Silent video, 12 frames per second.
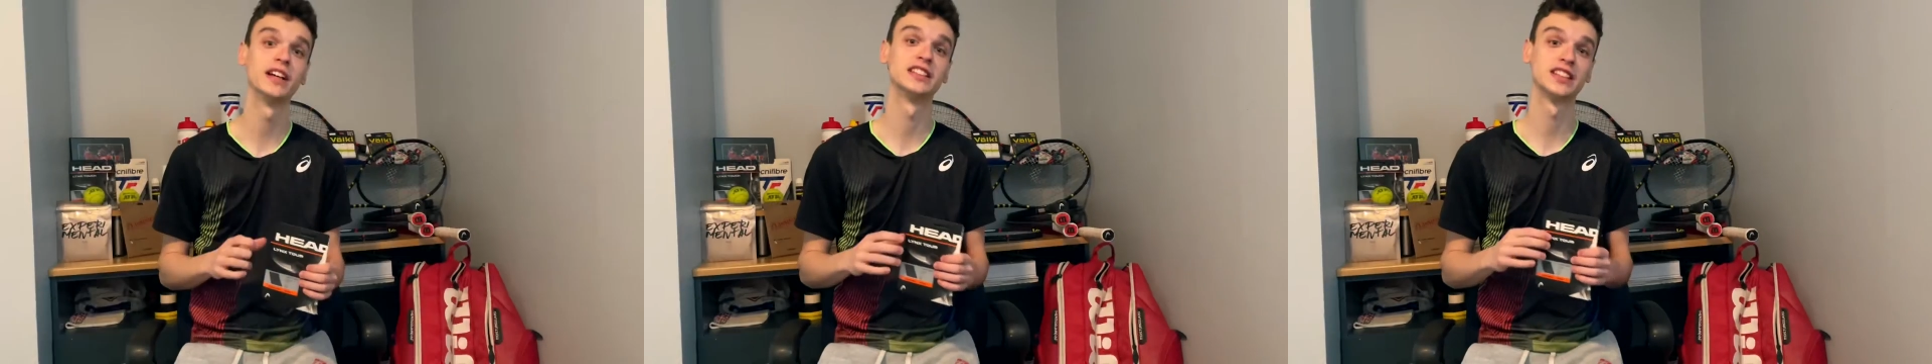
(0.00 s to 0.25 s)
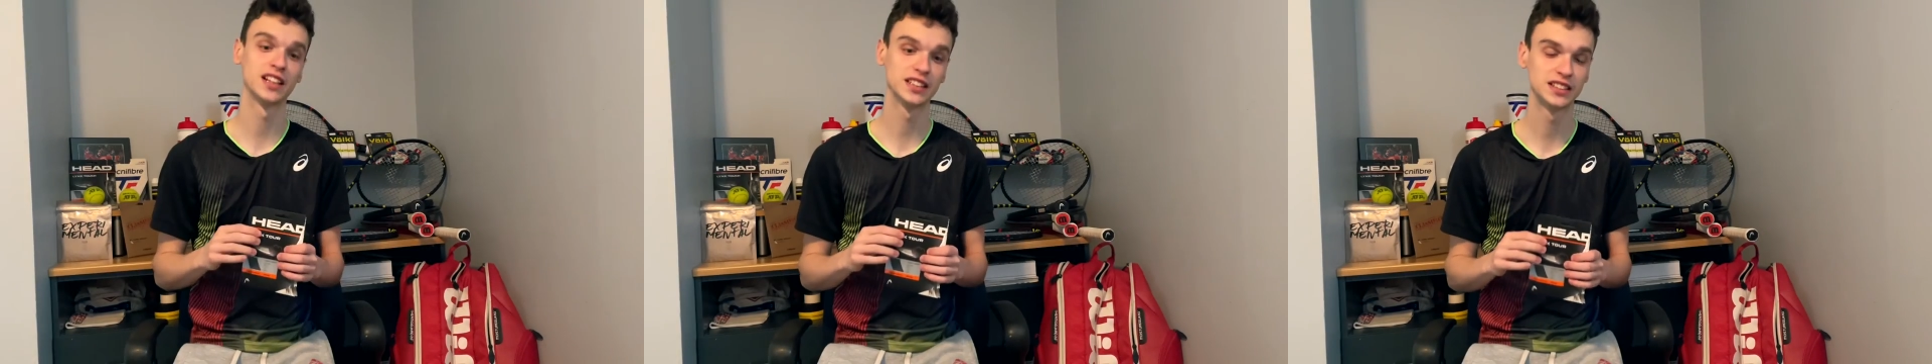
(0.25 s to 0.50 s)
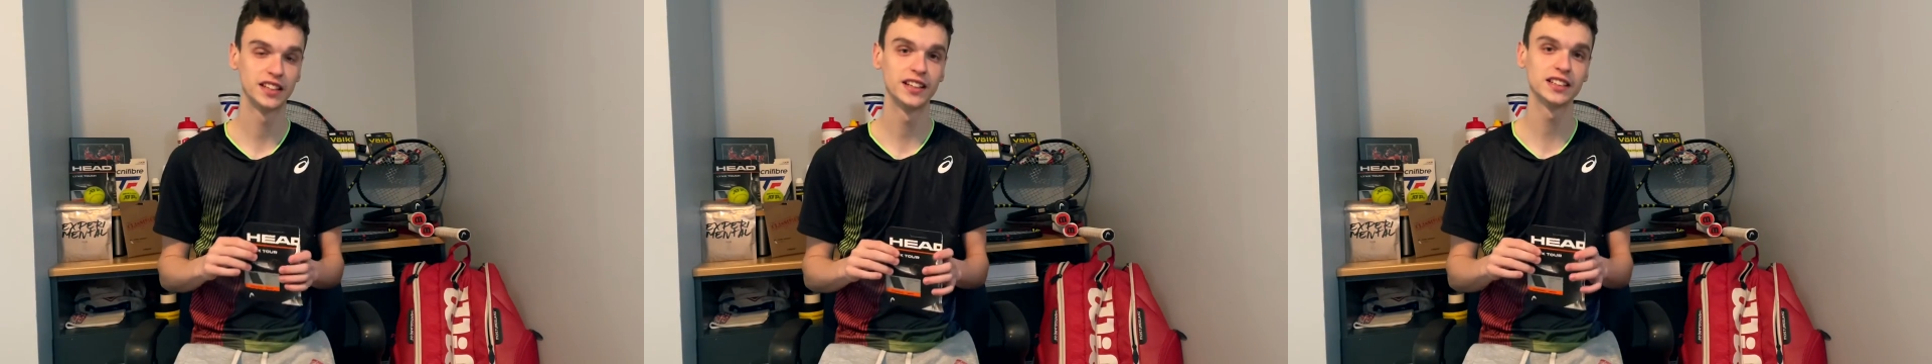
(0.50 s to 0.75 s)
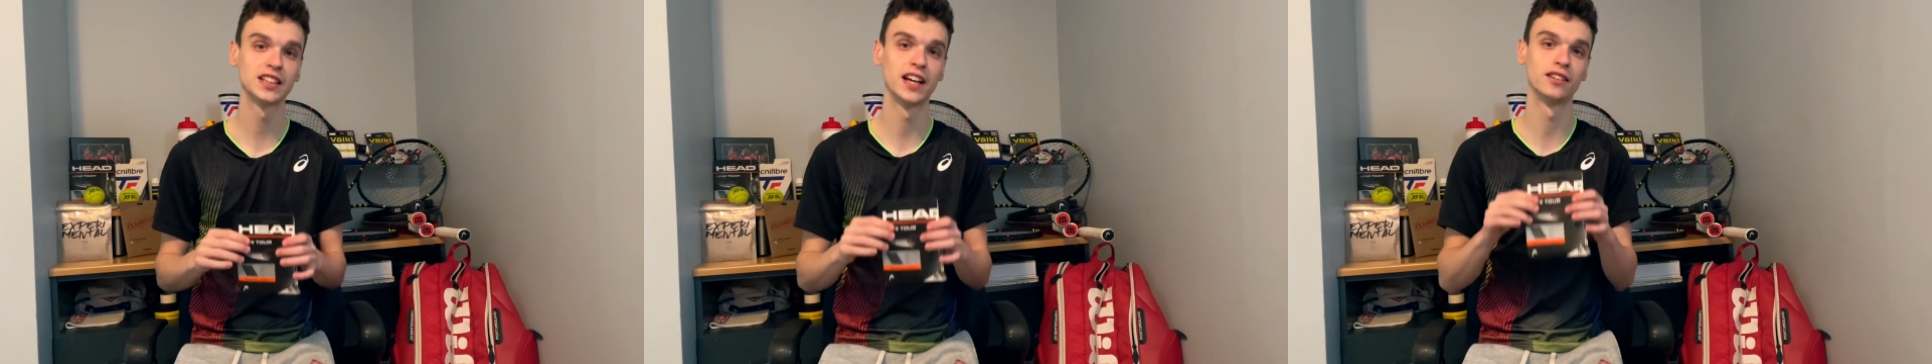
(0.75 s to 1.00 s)
it's Alex
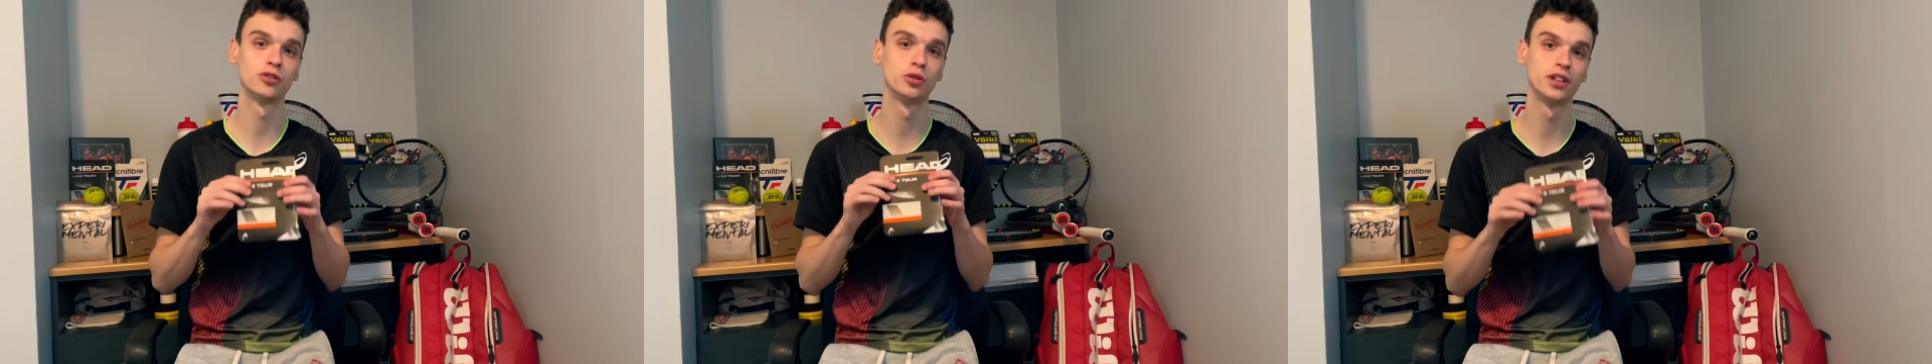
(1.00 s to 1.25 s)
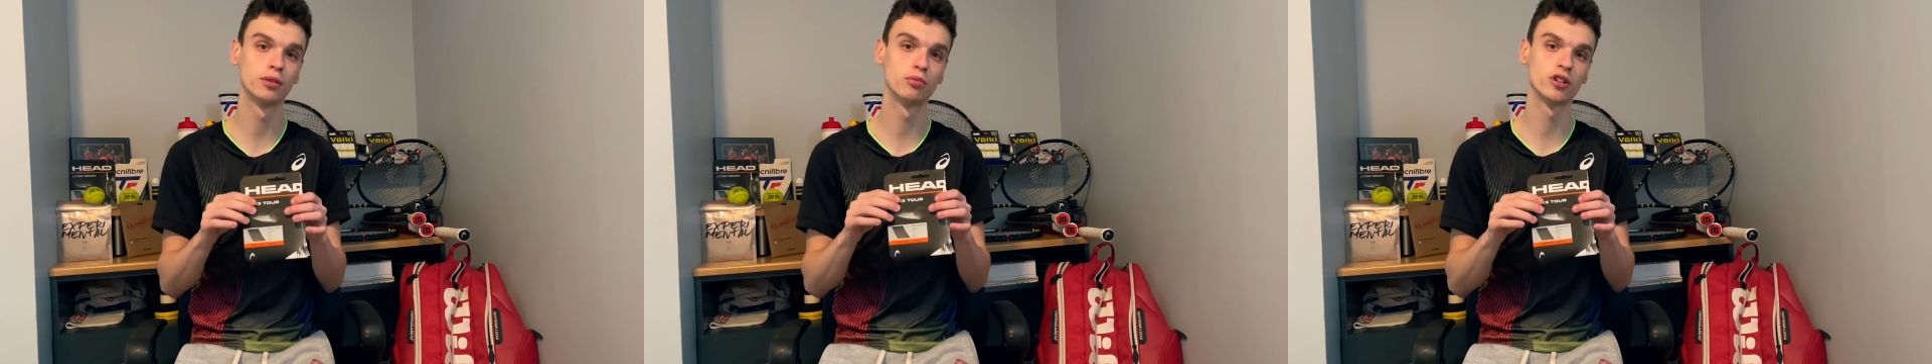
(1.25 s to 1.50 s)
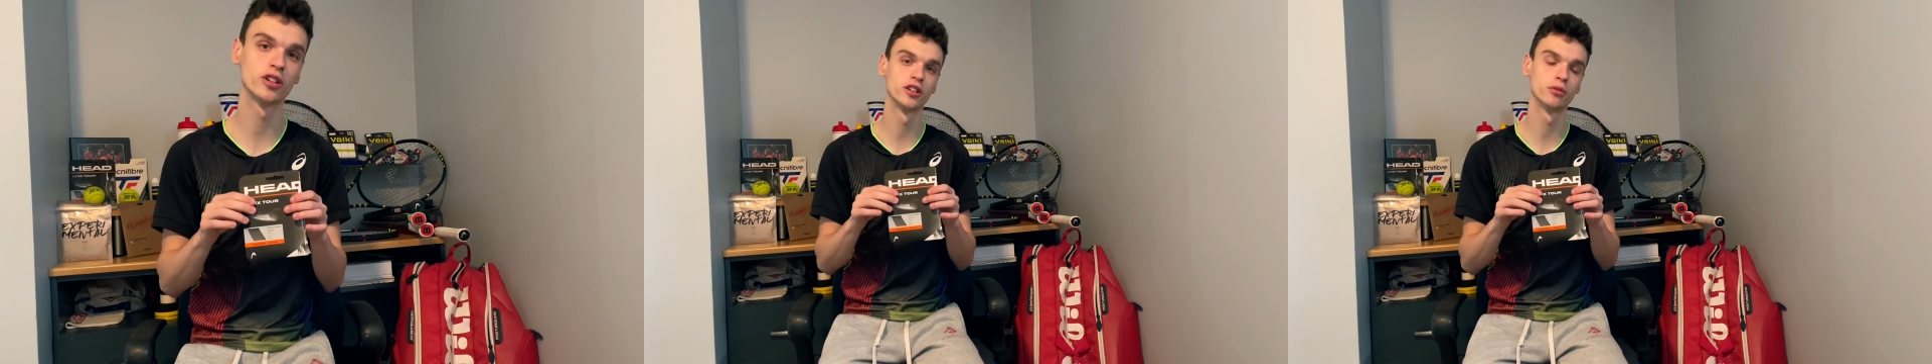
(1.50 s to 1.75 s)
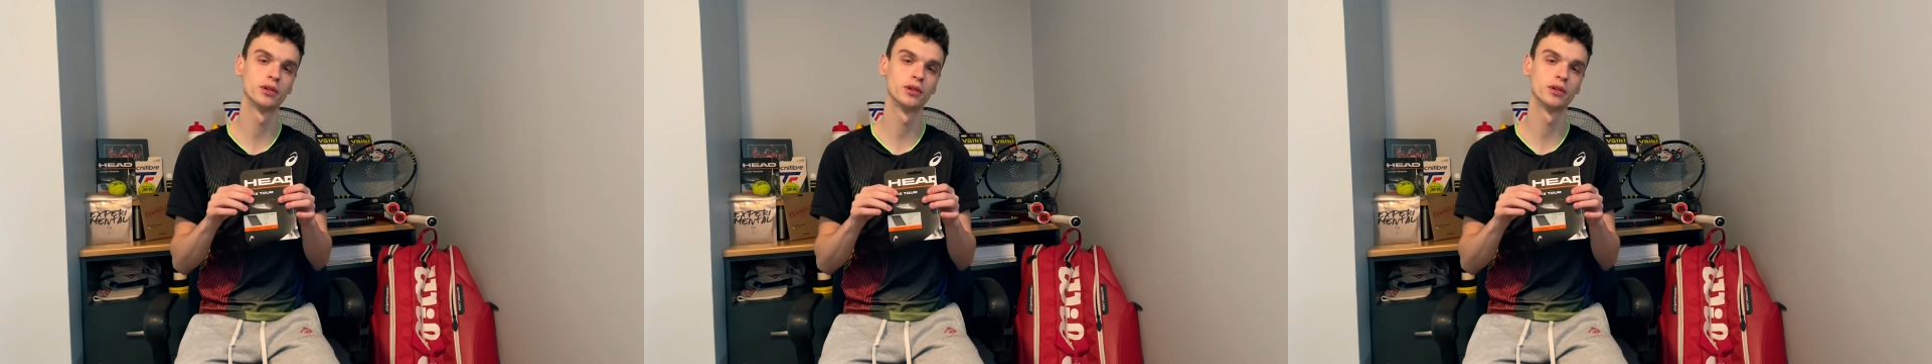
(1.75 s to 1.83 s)
Tennis, and today we're gonna